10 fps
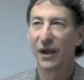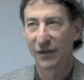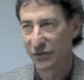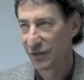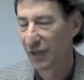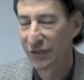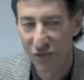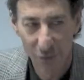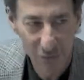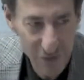Right.
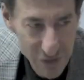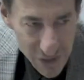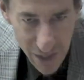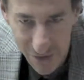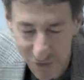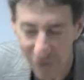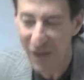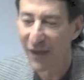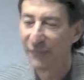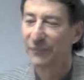So we'll teach you how to do that.